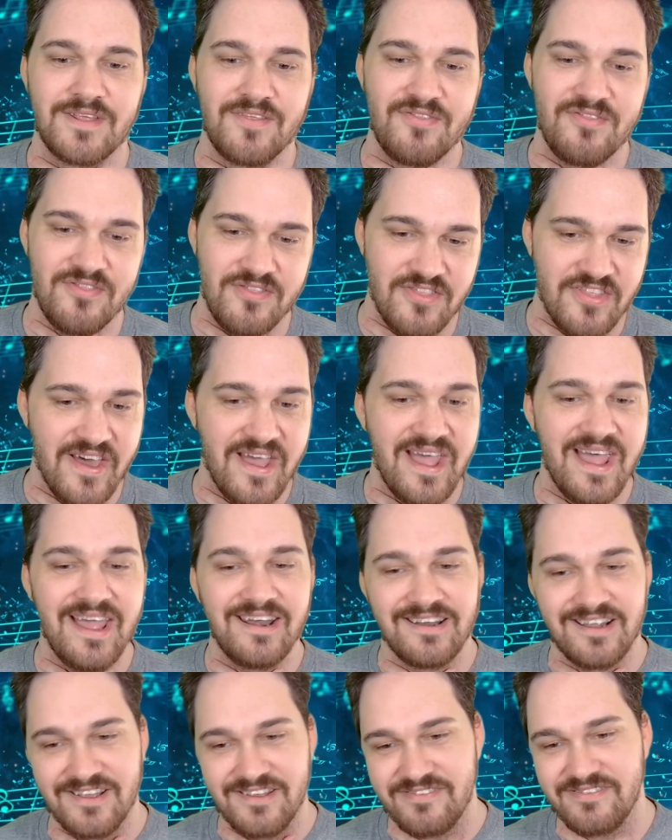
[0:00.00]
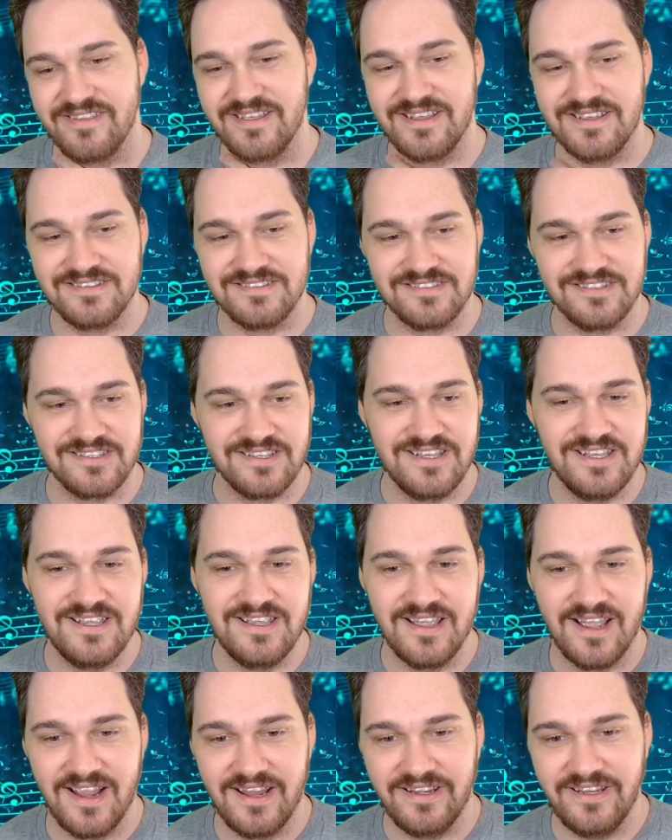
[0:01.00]
That, I think, is the
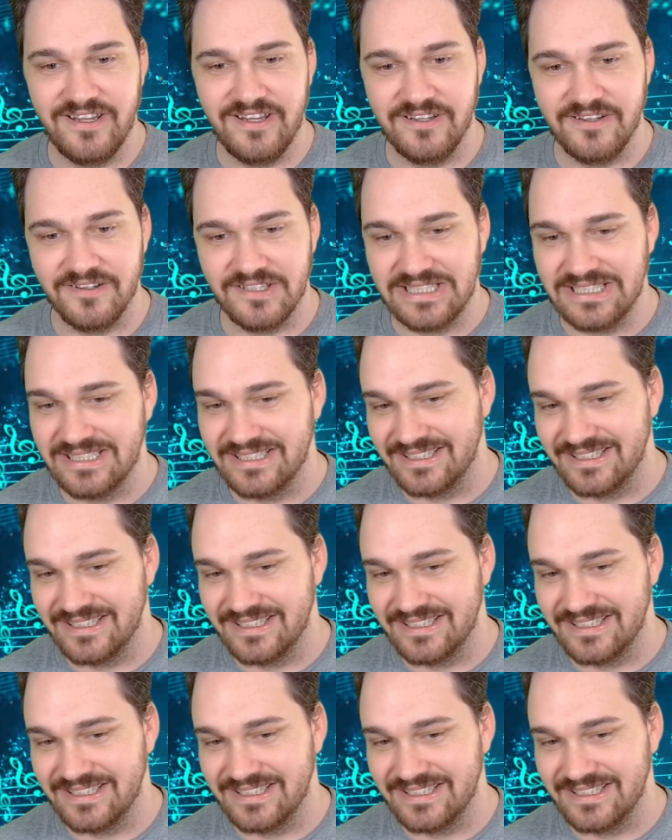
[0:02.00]
key I needed.